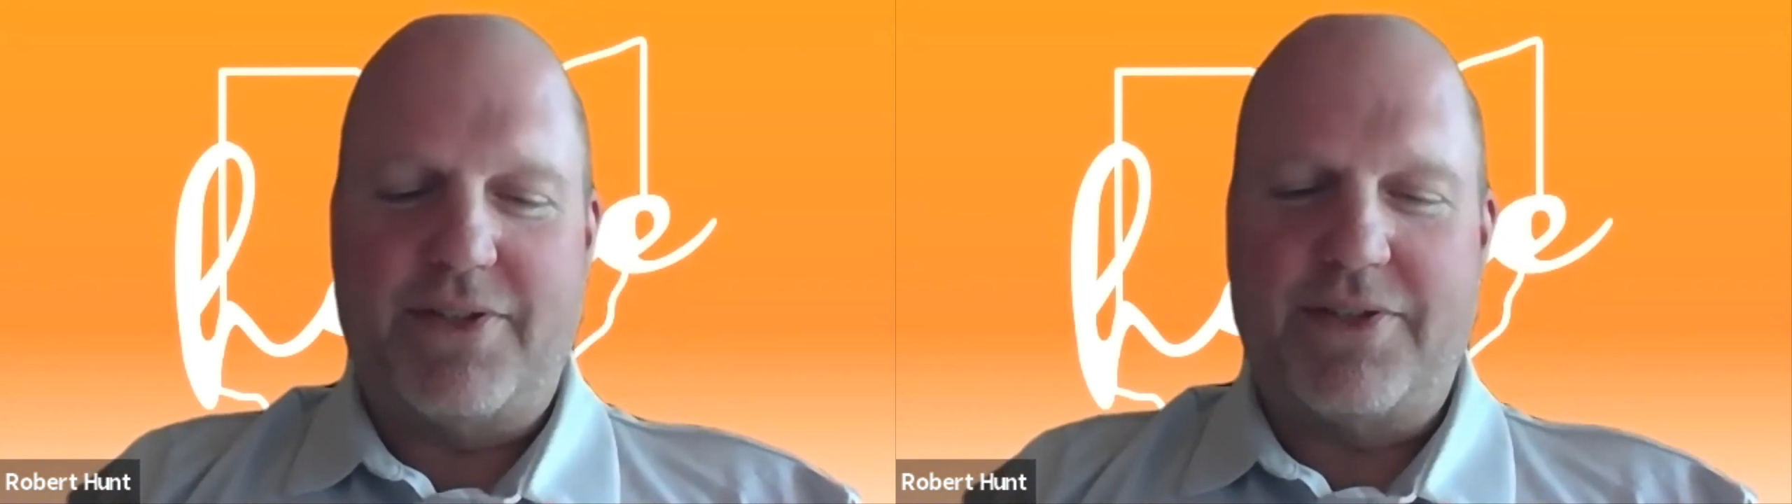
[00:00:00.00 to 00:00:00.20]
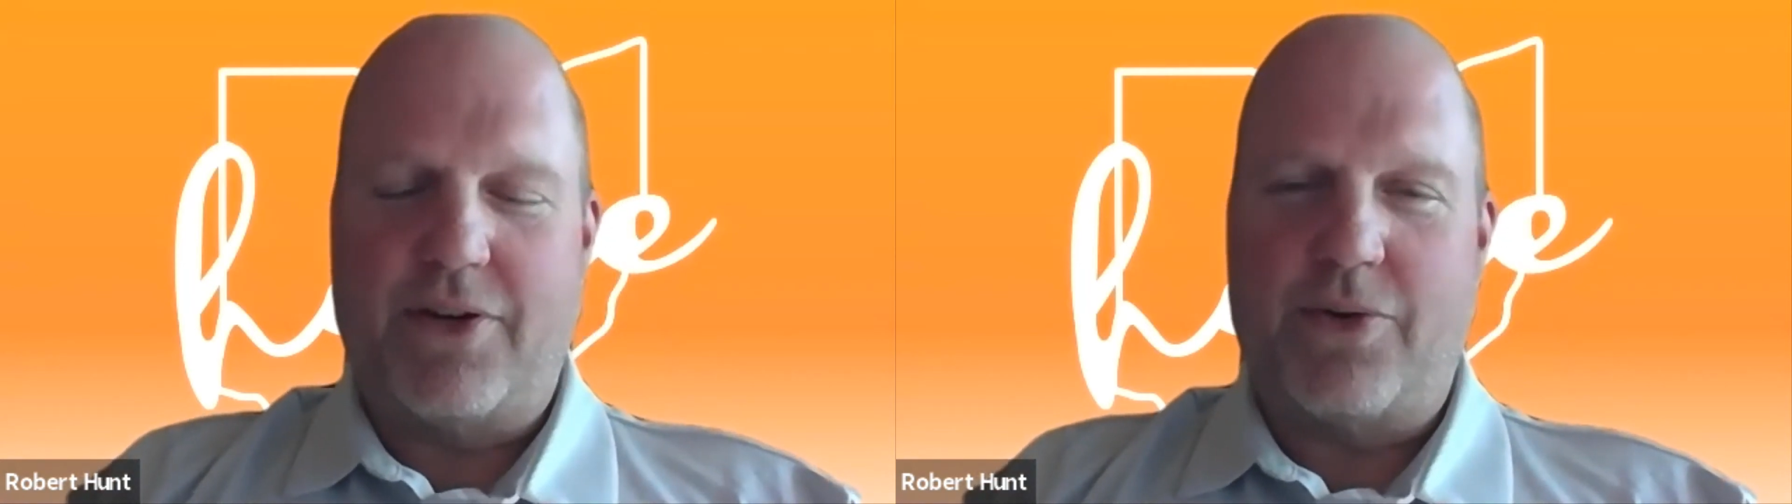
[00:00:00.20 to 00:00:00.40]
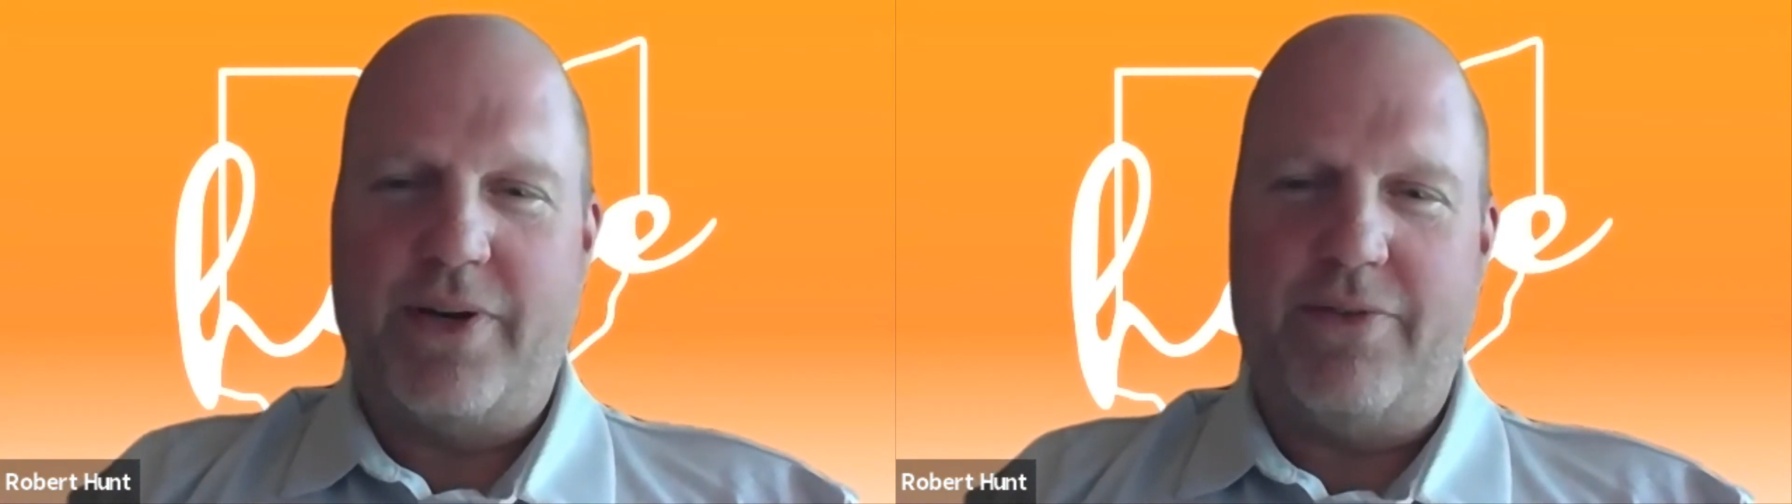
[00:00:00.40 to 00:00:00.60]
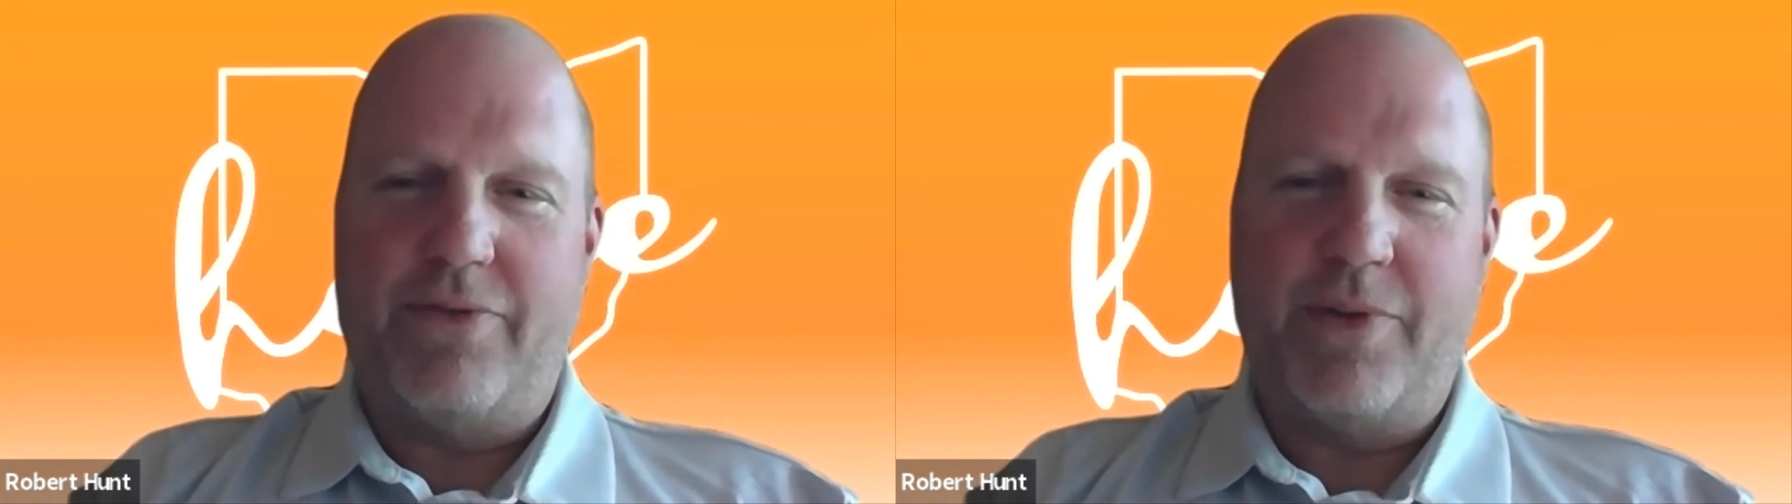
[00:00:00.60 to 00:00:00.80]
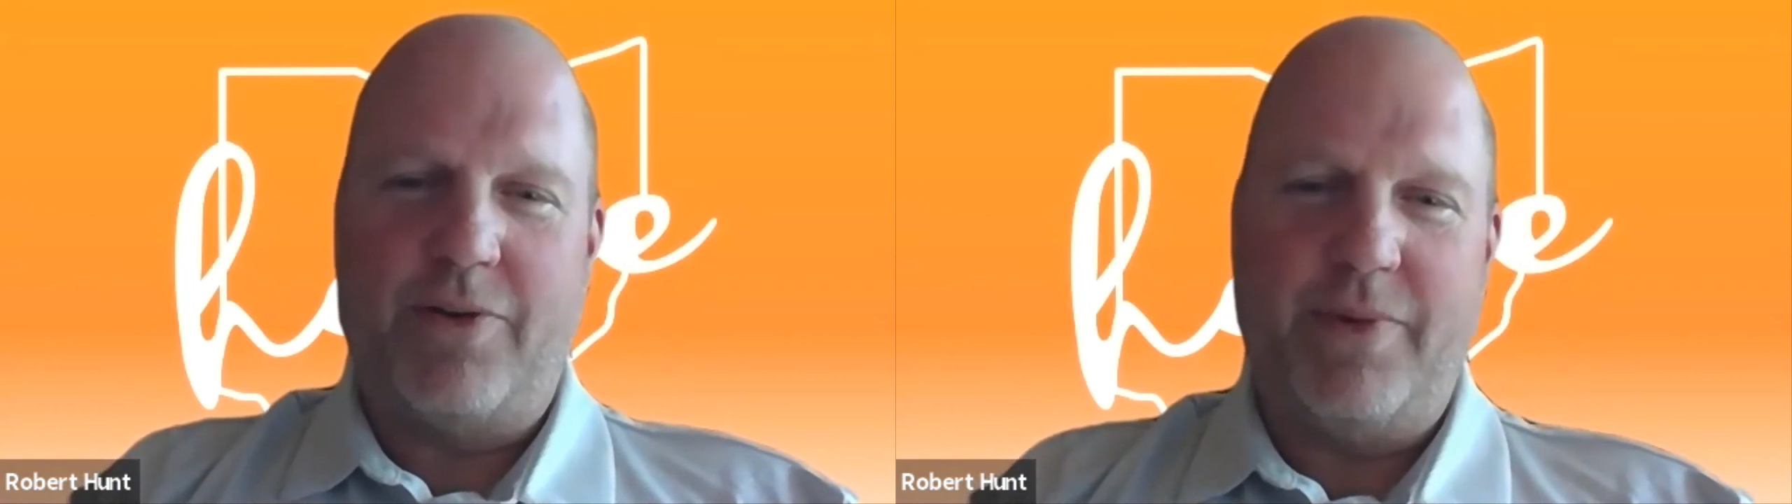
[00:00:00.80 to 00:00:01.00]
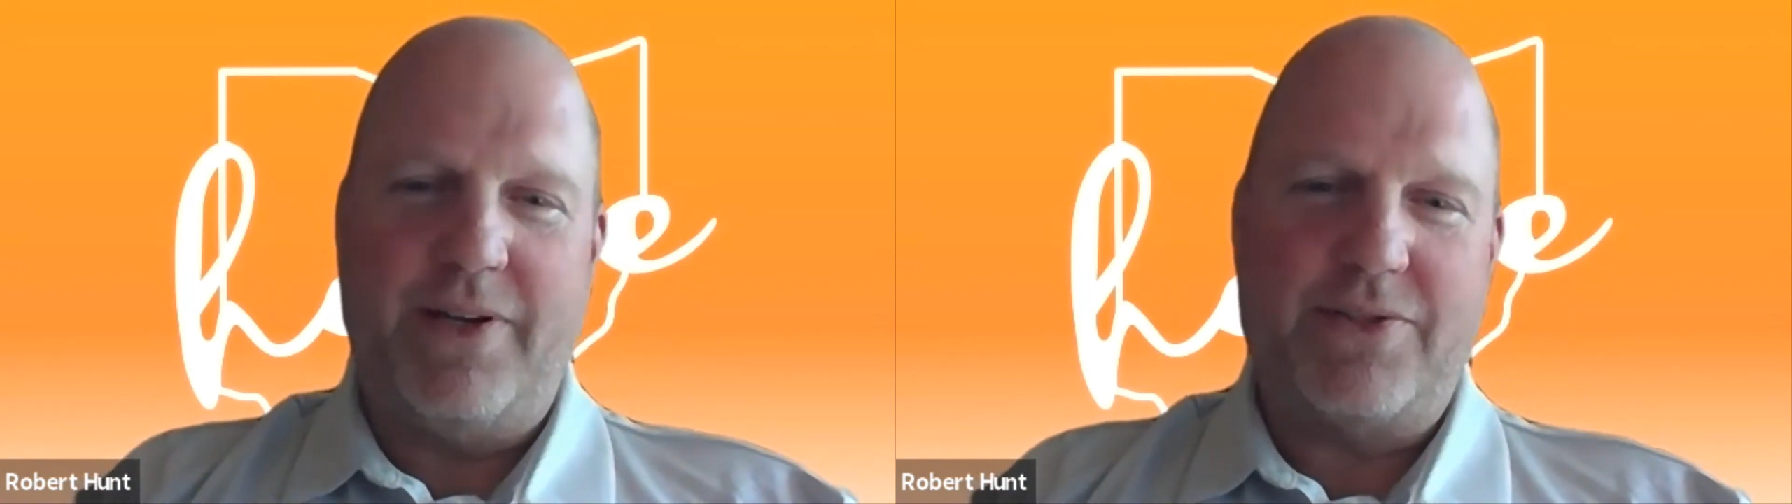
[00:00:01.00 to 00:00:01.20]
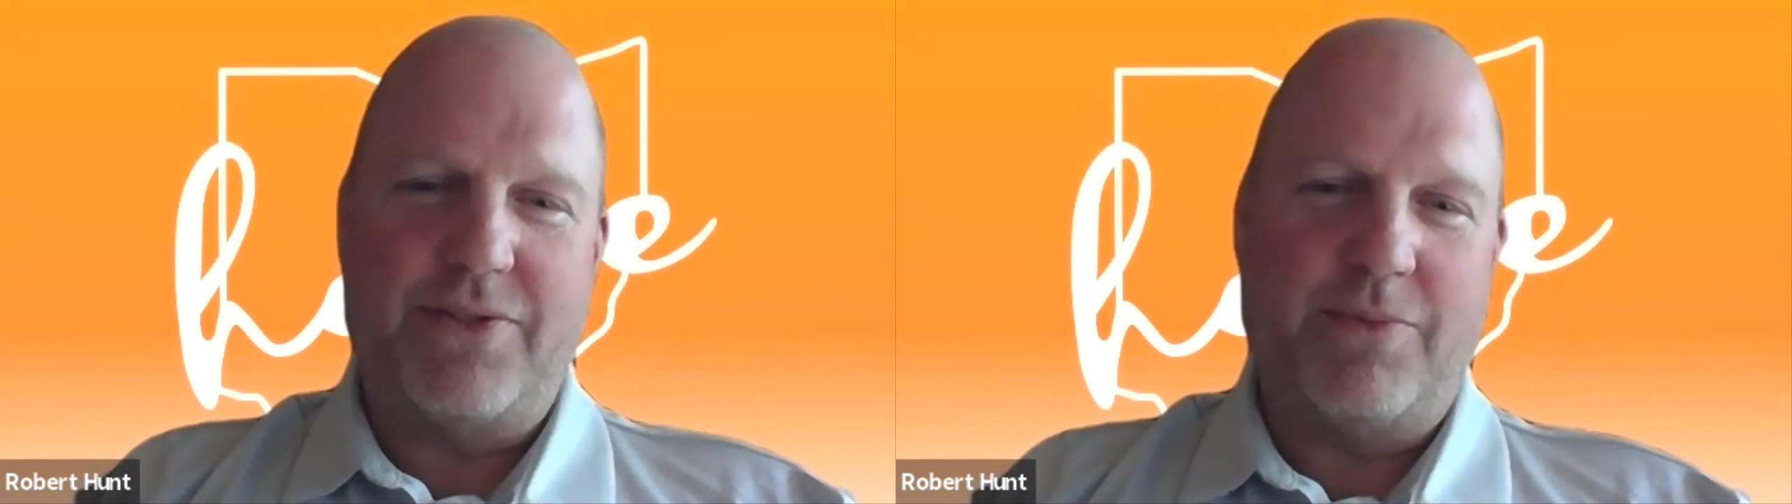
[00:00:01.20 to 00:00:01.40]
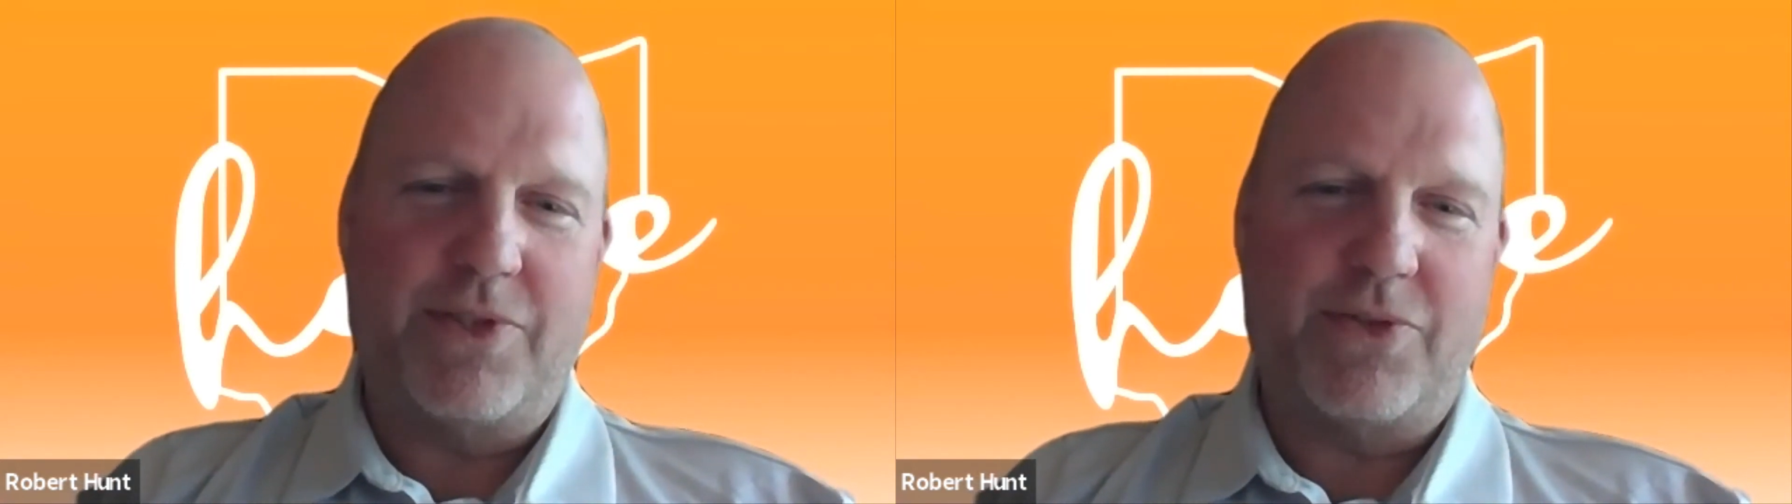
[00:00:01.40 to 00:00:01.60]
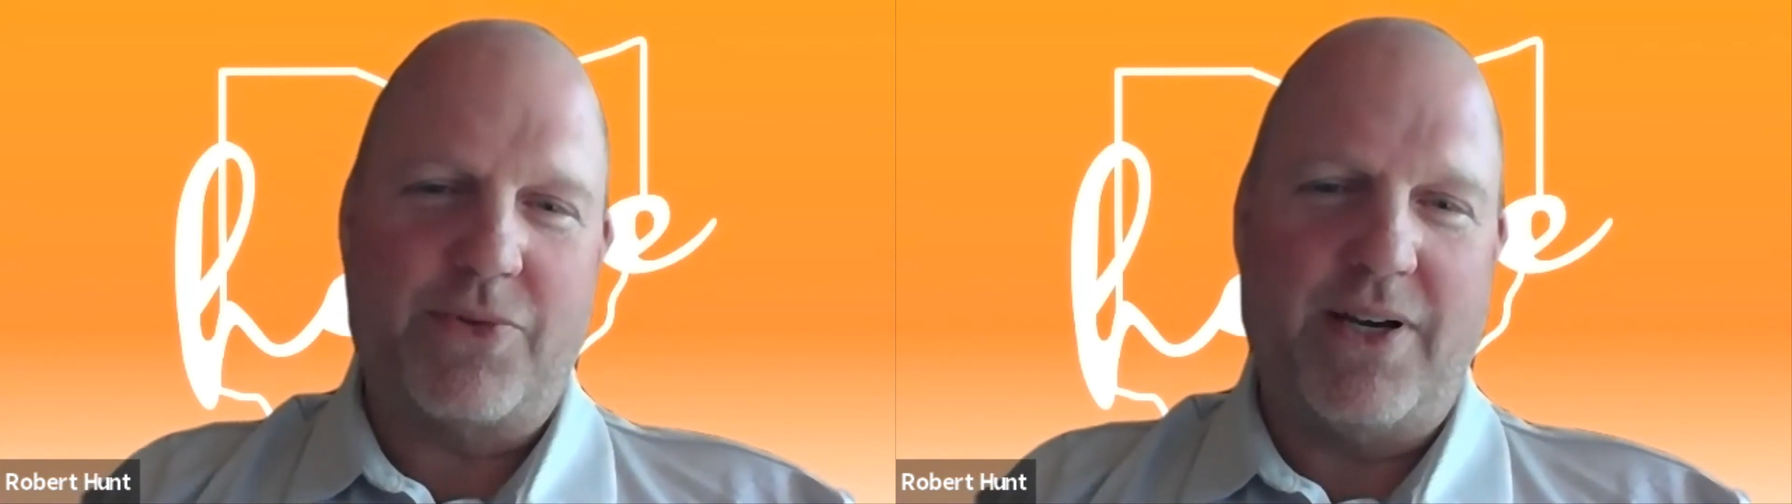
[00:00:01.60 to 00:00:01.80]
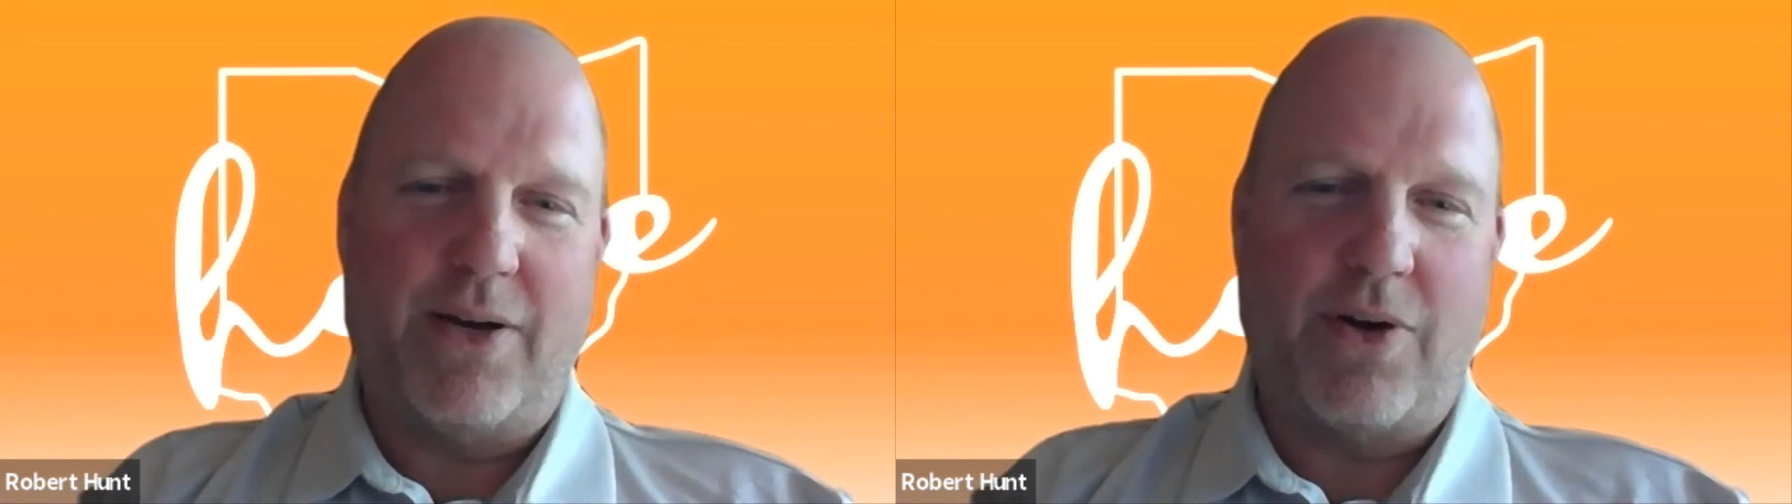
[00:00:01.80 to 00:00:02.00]
Sarah Reed from the Intermediate School. Mrs.
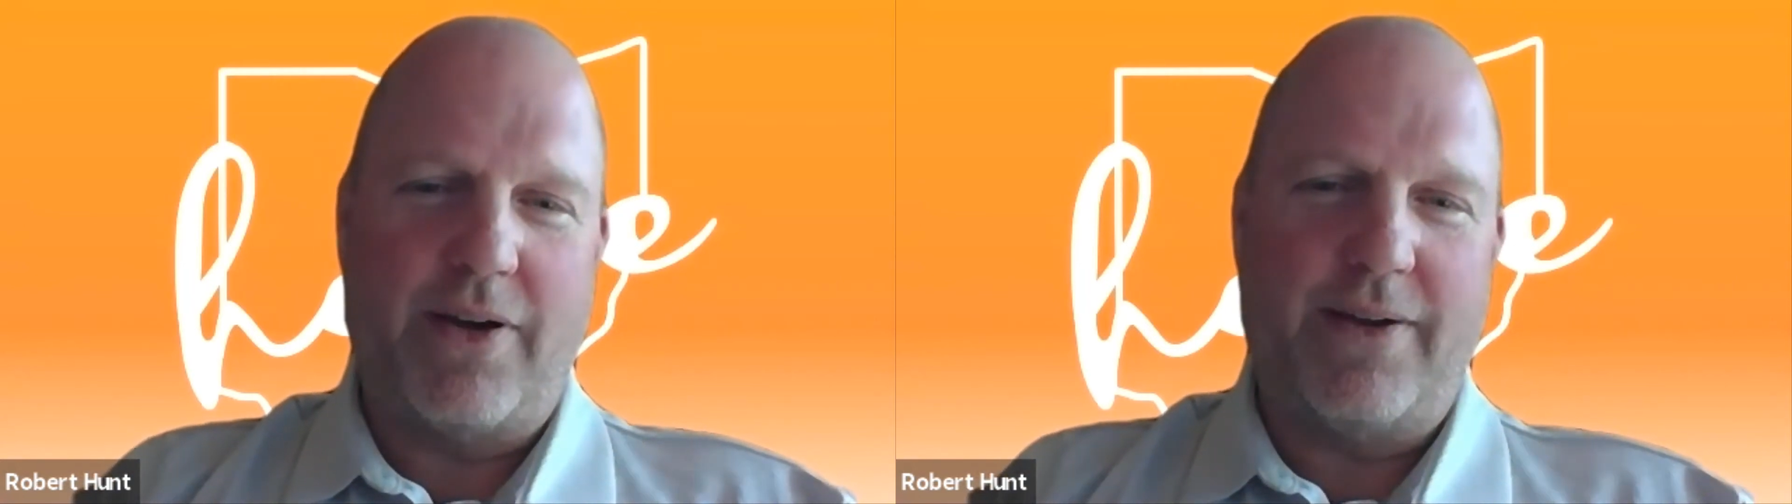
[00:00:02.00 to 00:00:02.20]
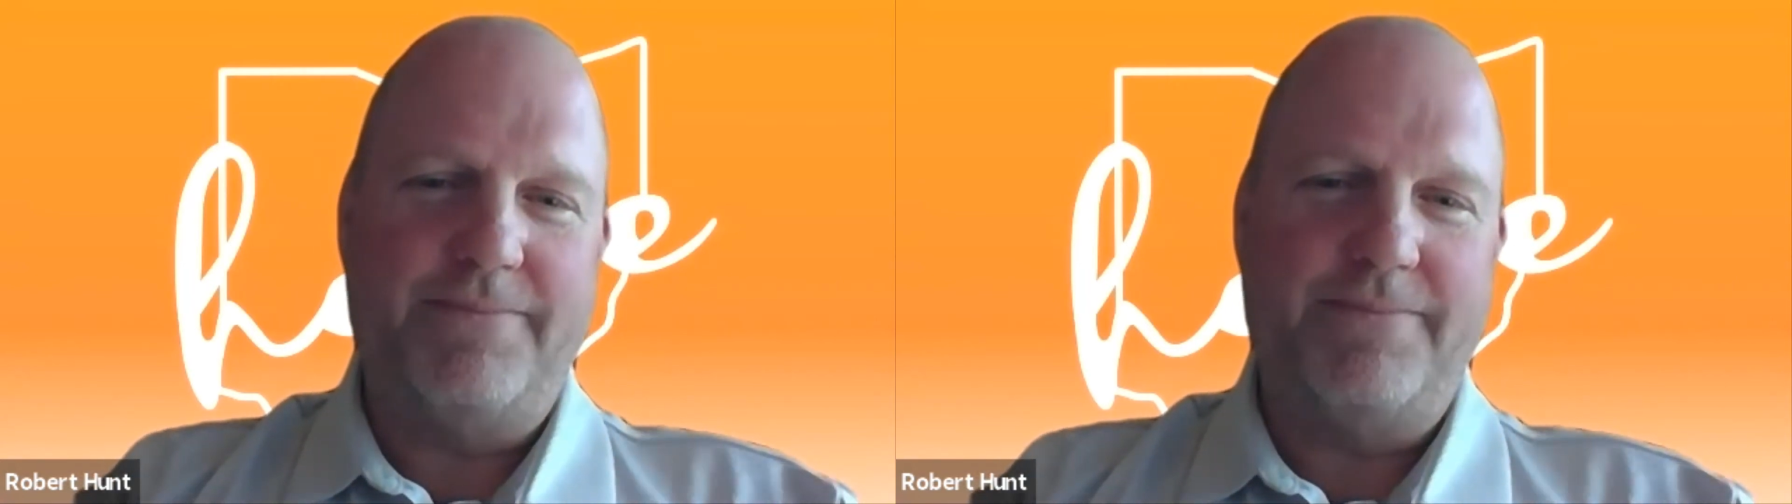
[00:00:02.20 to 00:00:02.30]
Reed, how are you?